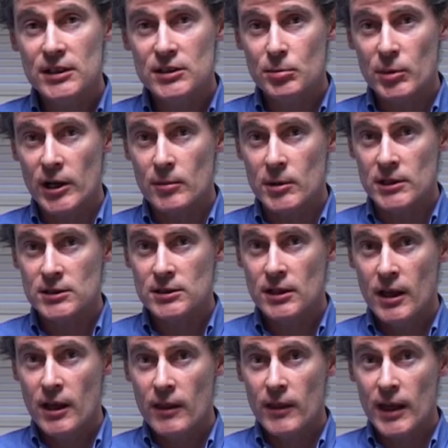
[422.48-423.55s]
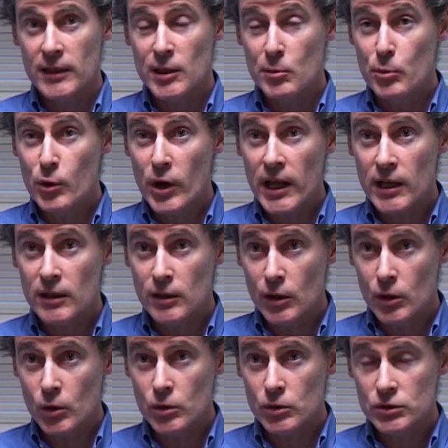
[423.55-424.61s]
experiment that the brain
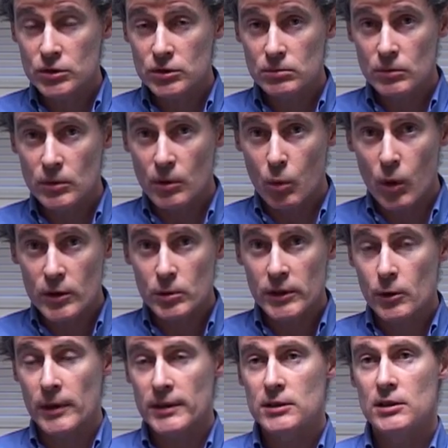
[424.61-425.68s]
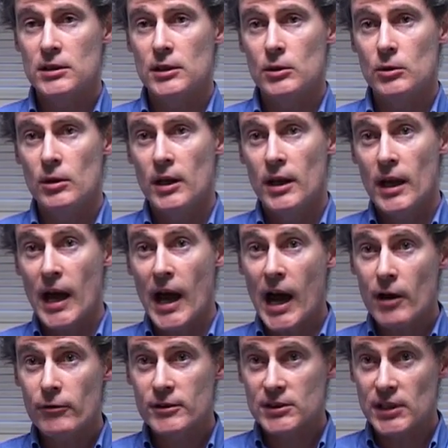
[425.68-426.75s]
knows what we're going to do
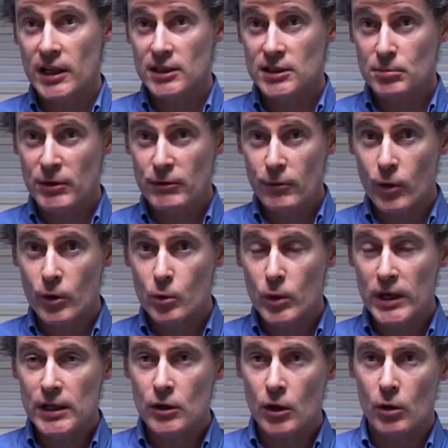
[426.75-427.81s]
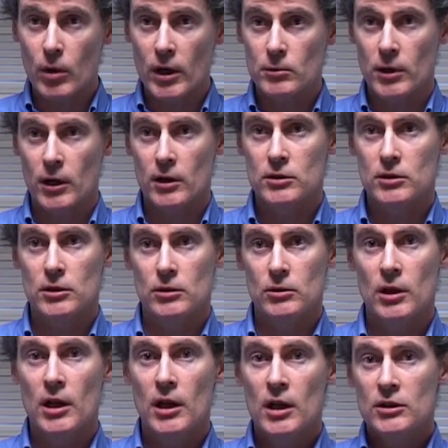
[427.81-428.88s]
half a second before we know what we've got to do.
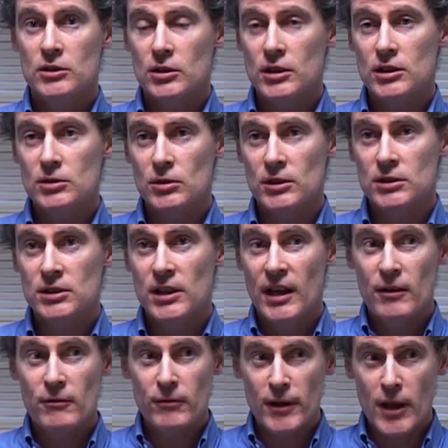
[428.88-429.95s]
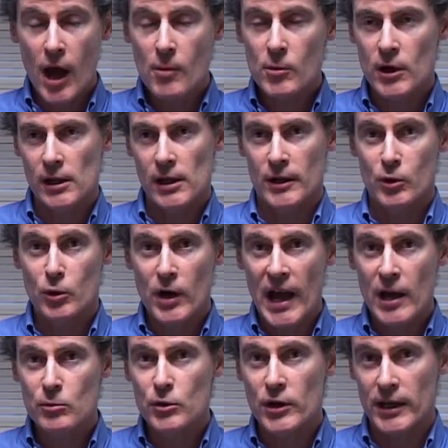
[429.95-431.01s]
So this was phenomenal and
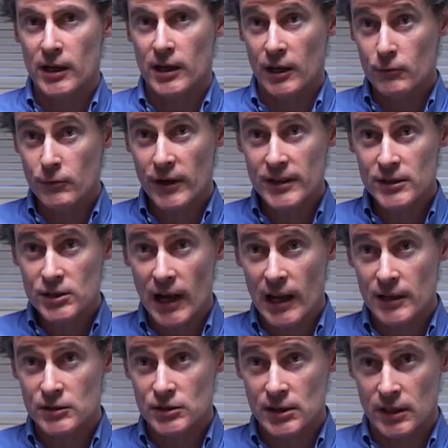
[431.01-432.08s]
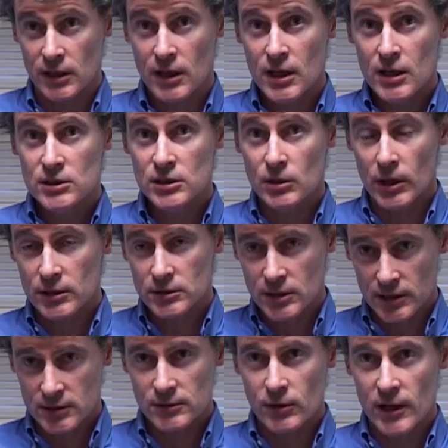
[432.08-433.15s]
groundbreaking and very challenging to our
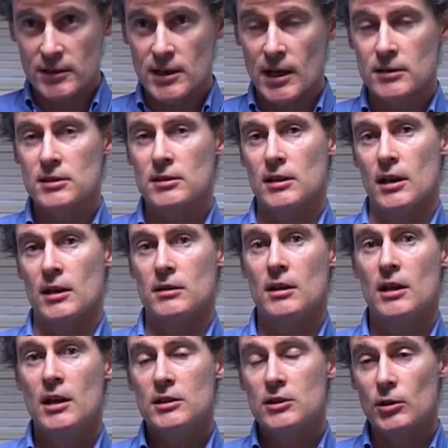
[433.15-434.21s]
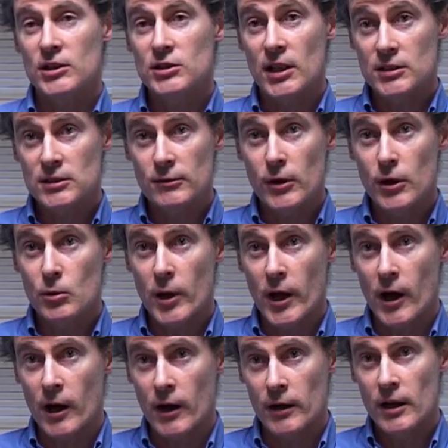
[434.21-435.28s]
sense of identity and to our sense of who we
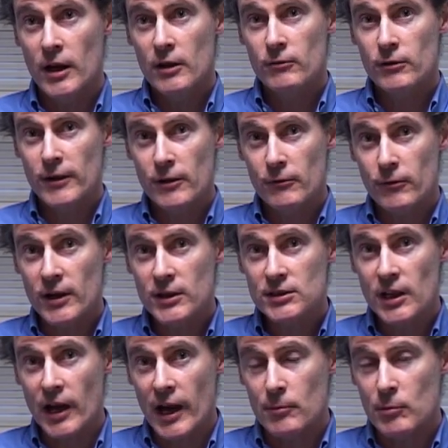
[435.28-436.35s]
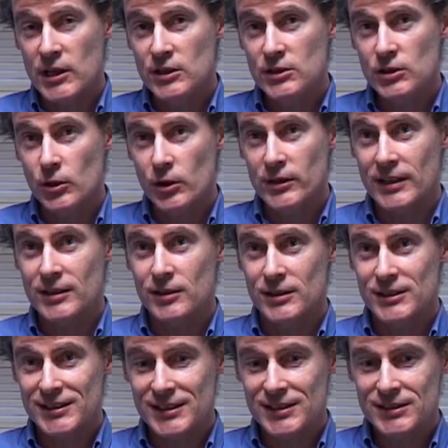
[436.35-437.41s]
are. For the first time, he showed that there
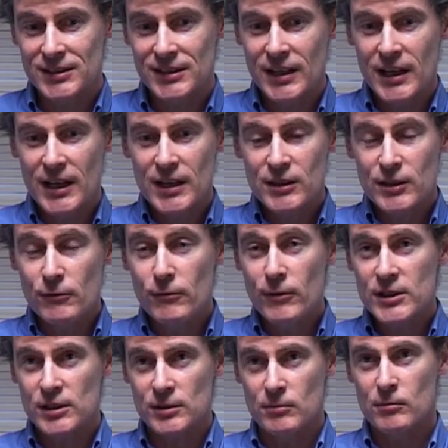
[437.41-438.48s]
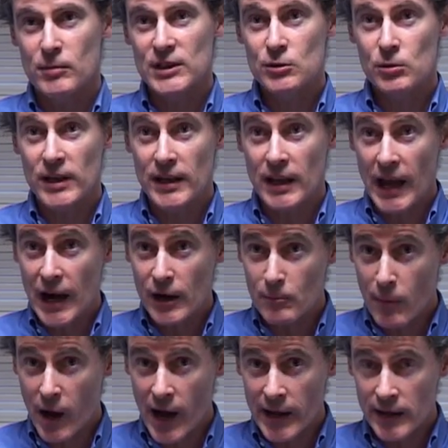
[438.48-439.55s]
is this division between our
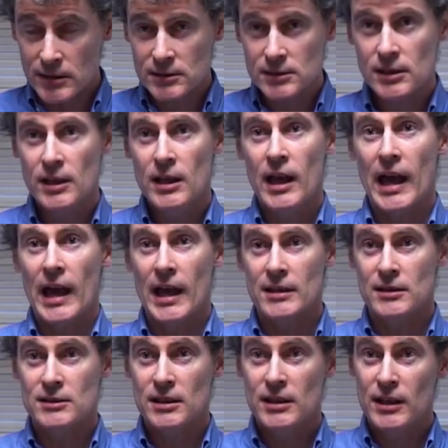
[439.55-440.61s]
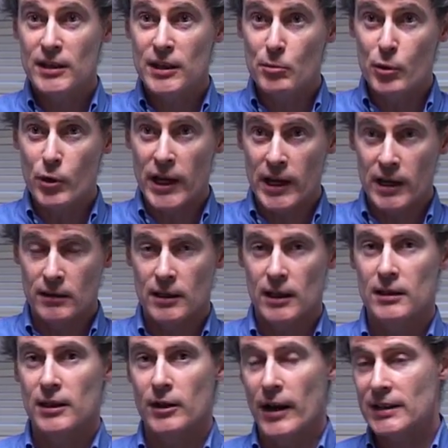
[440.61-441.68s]
mind and the brain,
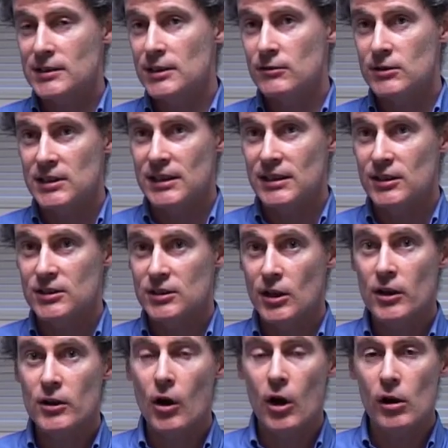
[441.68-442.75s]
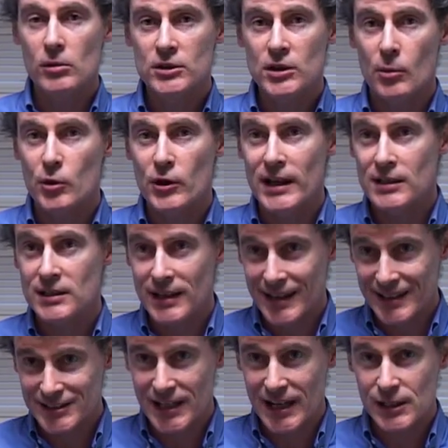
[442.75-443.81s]
that their activity does not always operate
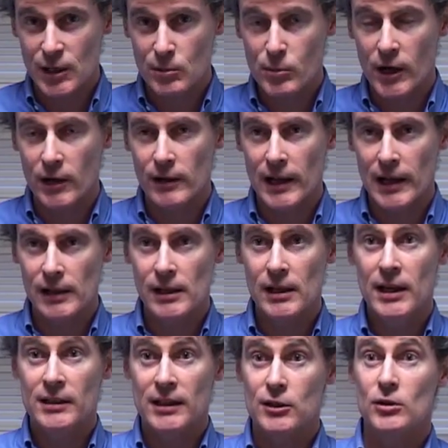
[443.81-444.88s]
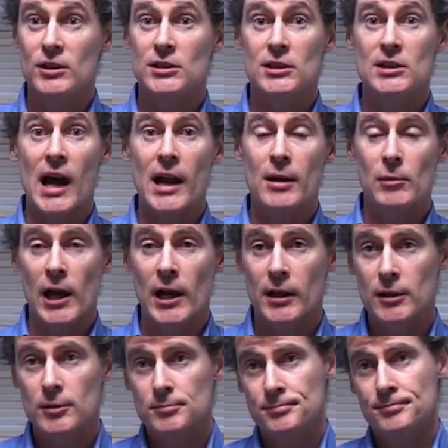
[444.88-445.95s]
exactly in parallel, that there is a time lag.